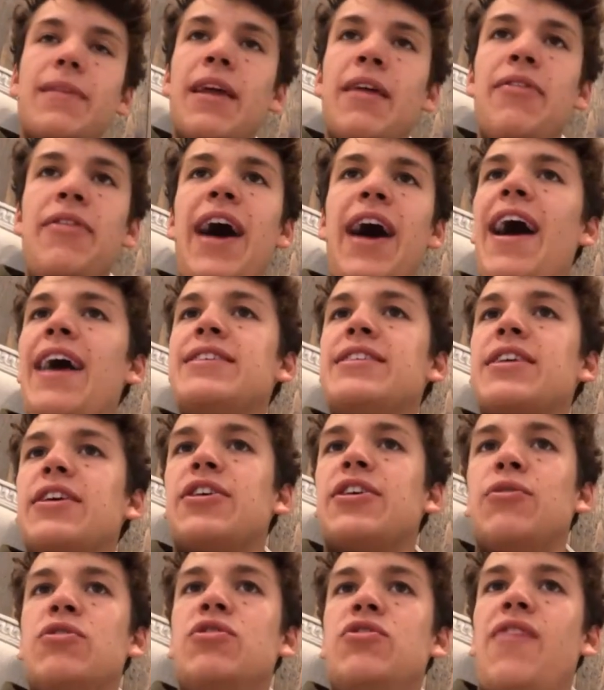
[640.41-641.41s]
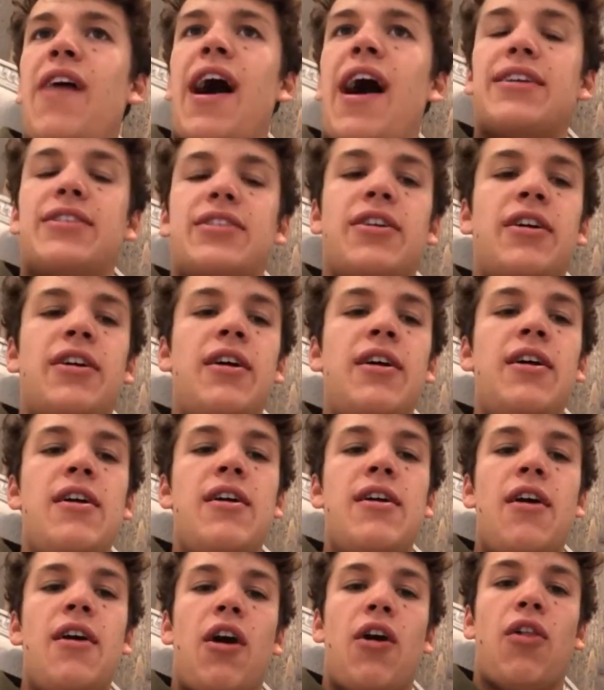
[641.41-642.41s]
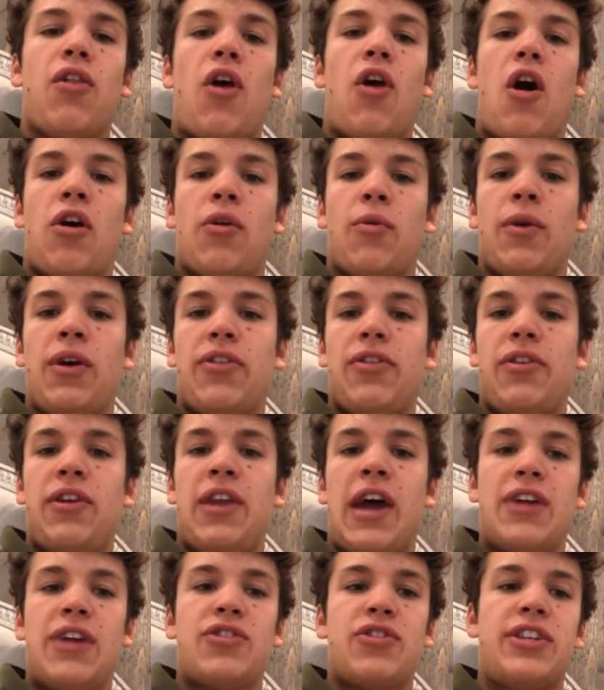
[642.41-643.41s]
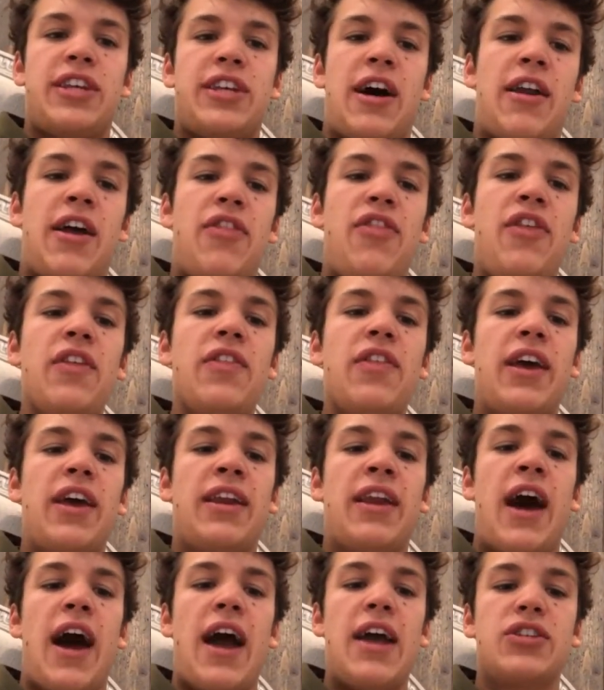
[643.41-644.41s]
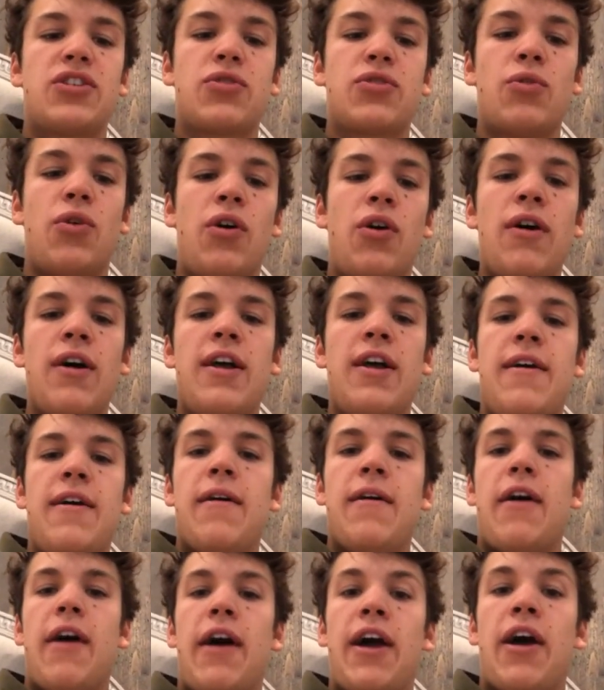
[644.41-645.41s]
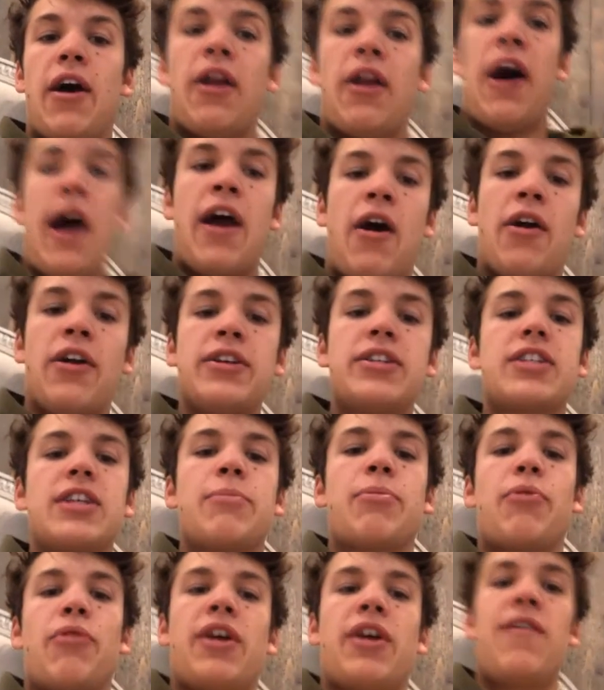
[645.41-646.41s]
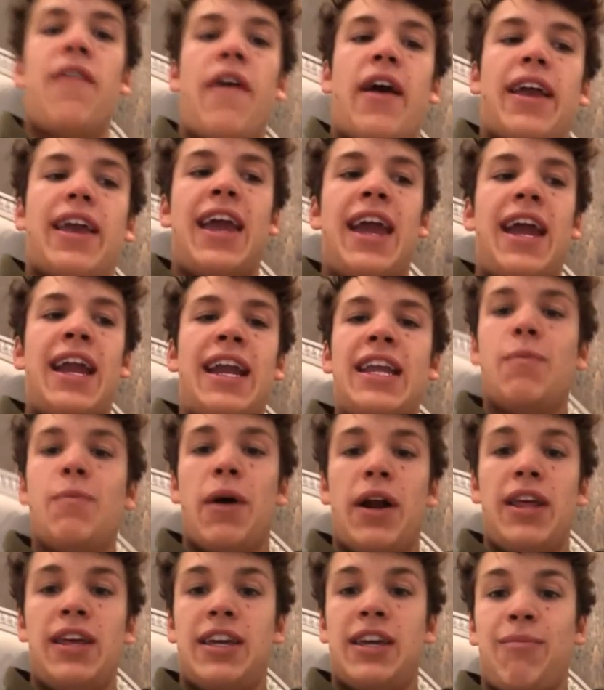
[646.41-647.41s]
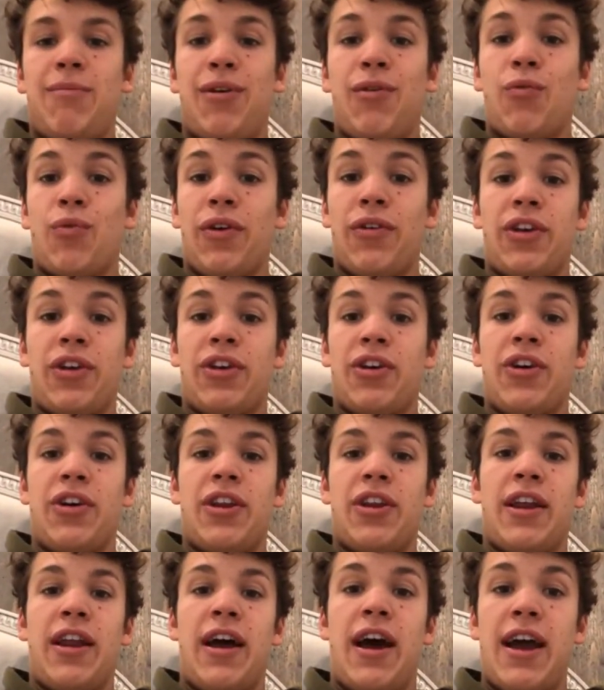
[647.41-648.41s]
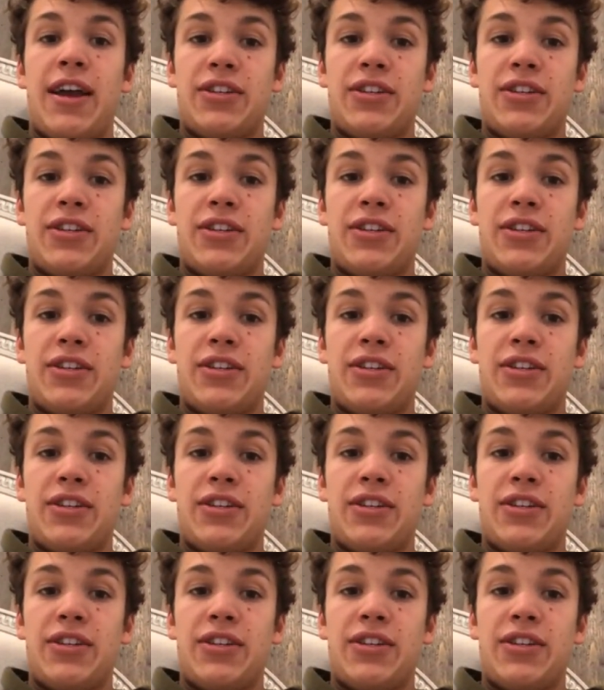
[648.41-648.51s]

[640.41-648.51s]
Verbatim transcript: that is a huge factor along with natural talent. I think that in high school, I, I honestly believe like anybody can be really good in high